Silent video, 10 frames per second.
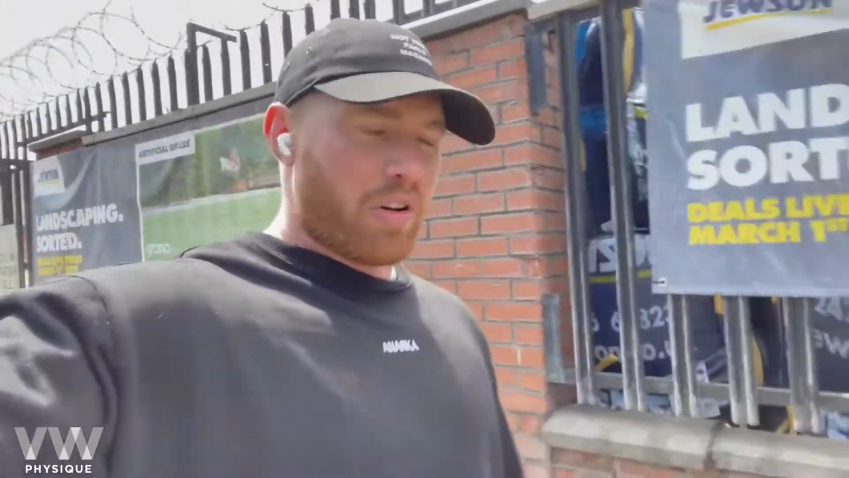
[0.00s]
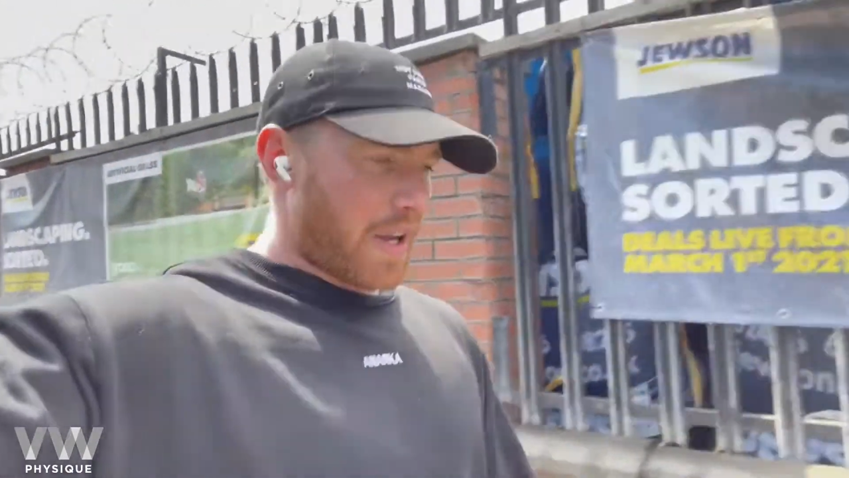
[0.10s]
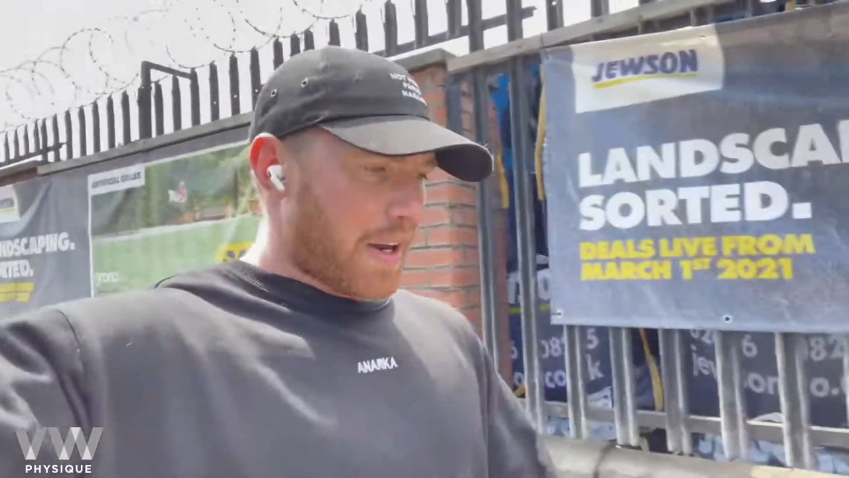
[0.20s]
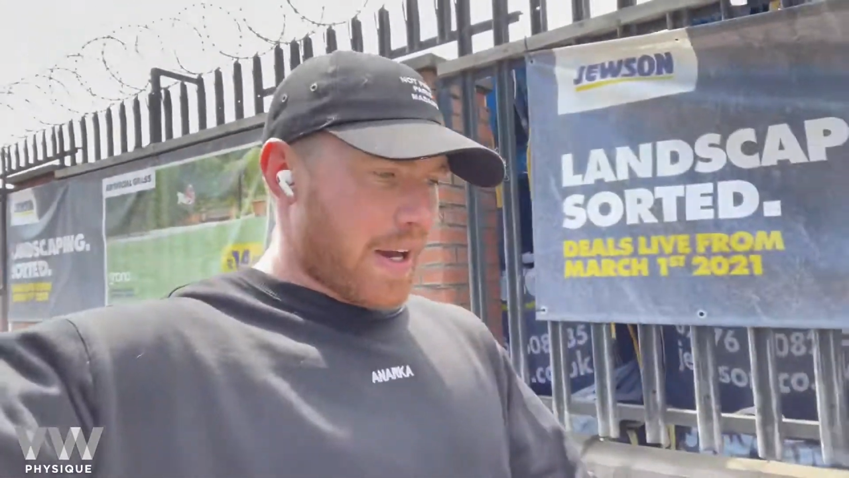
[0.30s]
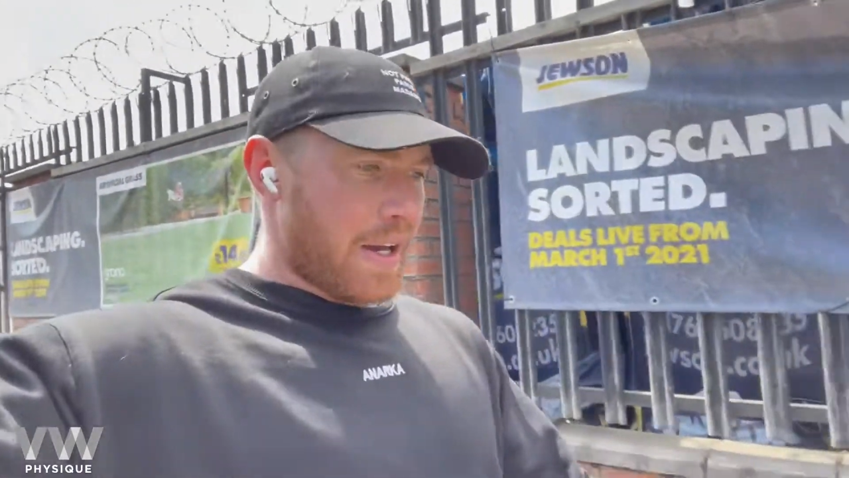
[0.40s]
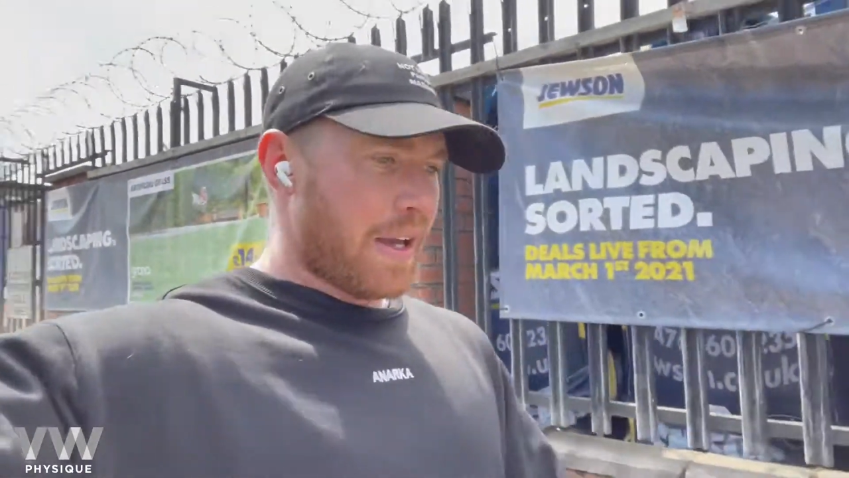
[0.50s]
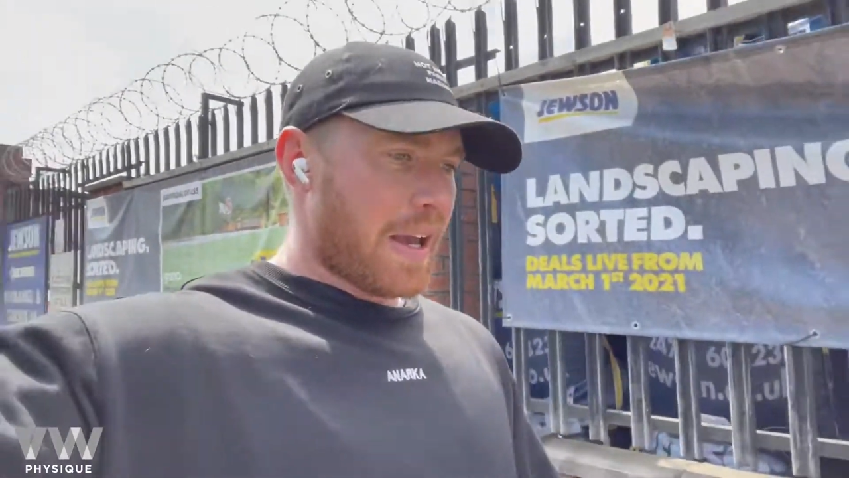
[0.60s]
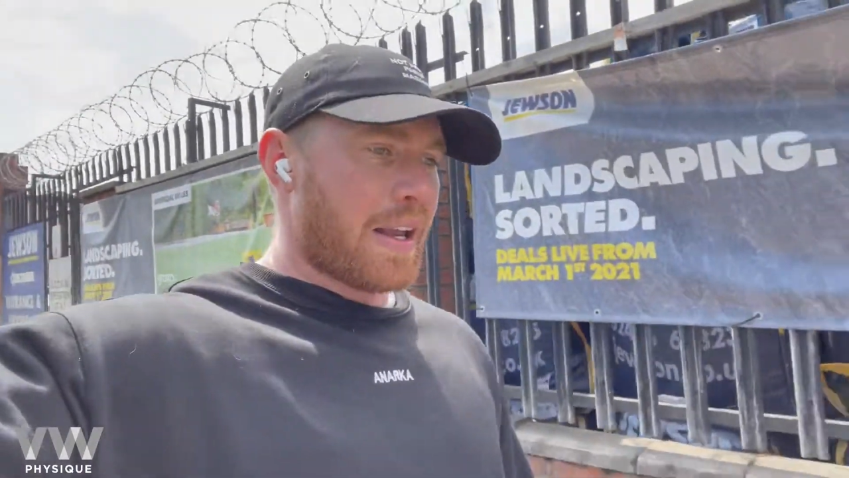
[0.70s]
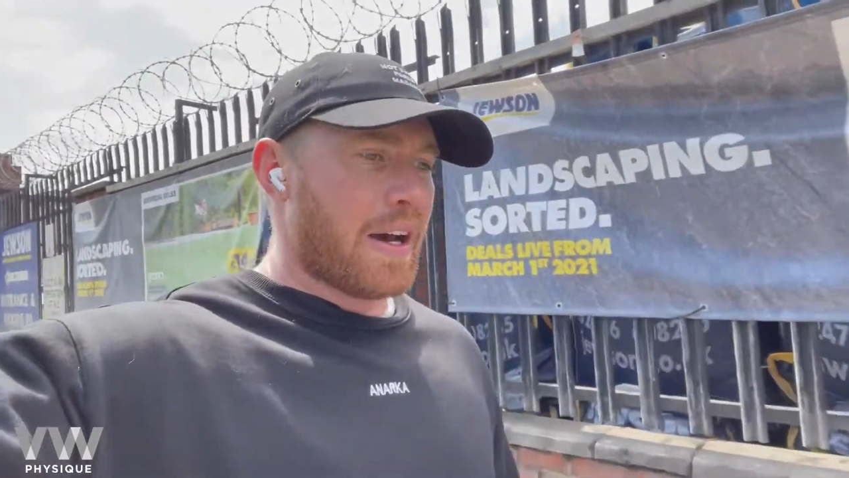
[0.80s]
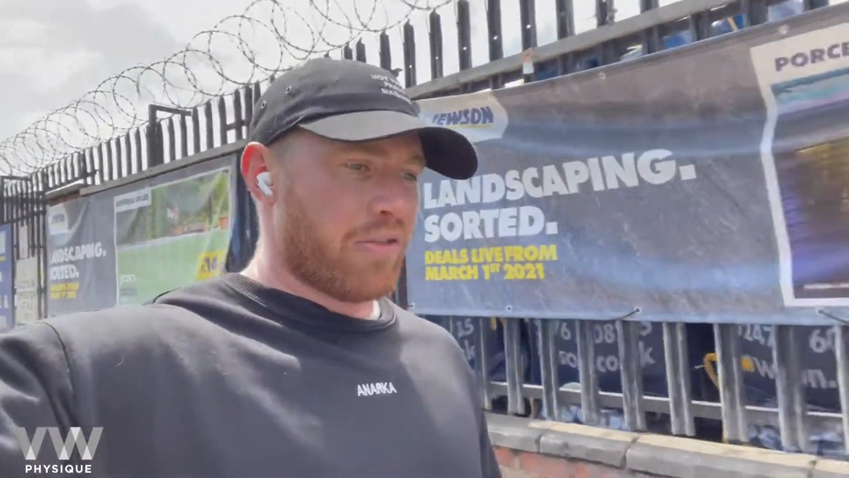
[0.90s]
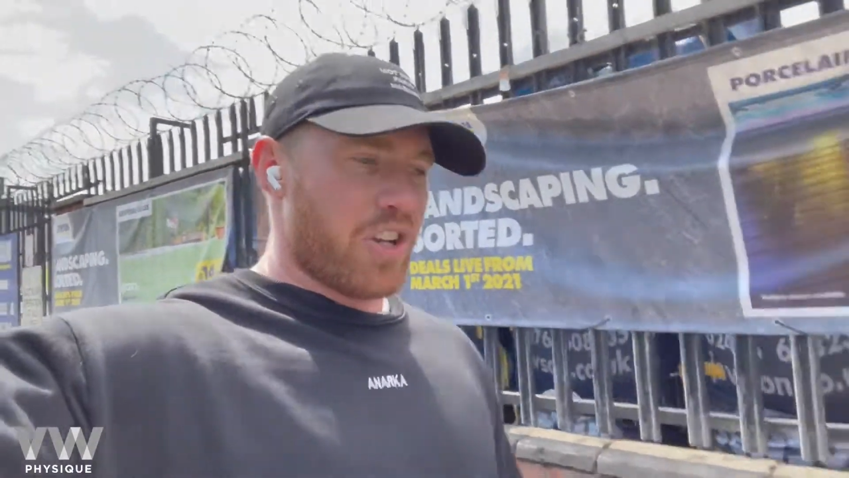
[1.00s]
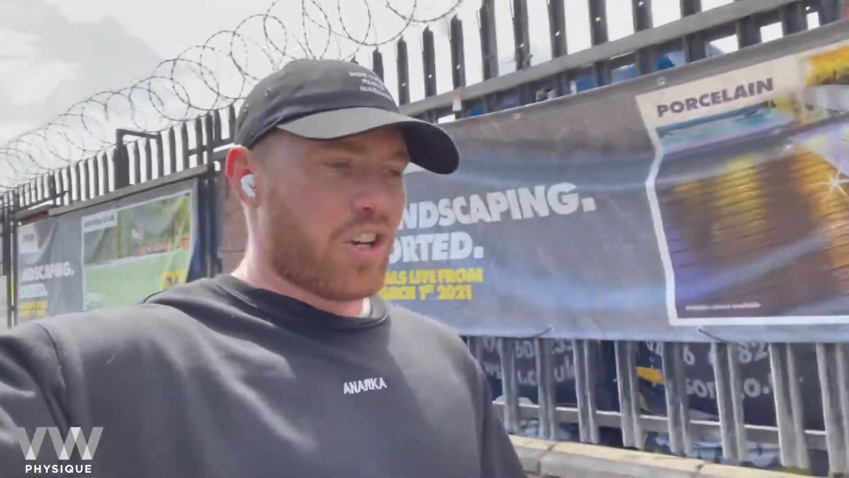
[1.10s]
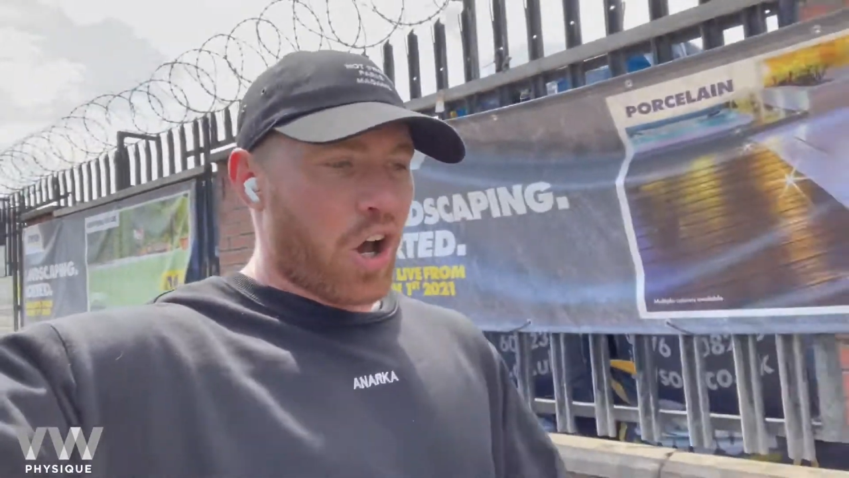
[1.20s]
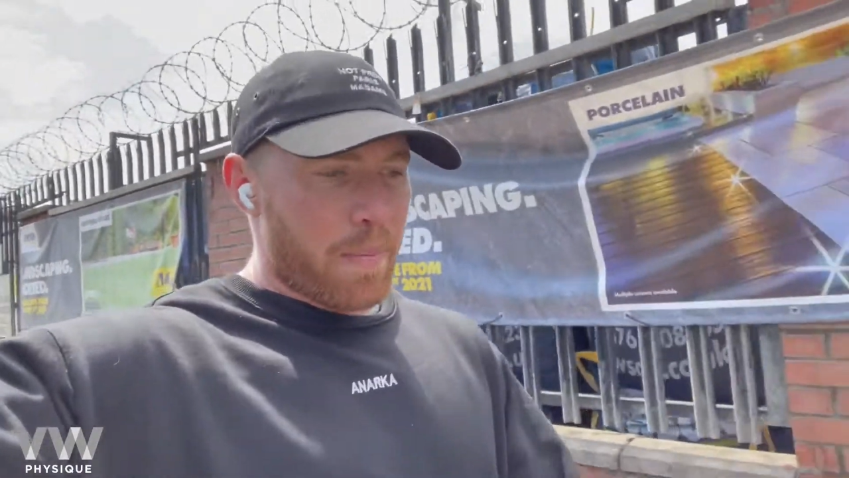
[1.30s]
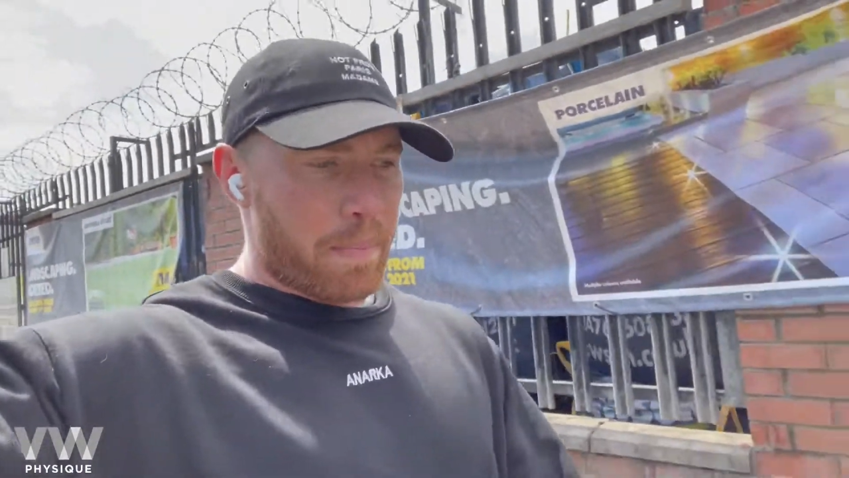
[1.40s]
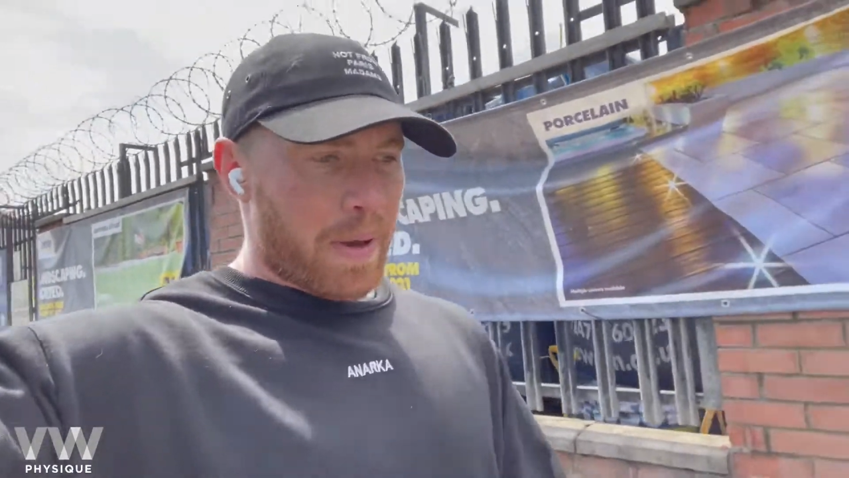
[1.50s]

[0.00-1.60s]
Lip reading: in a recomp,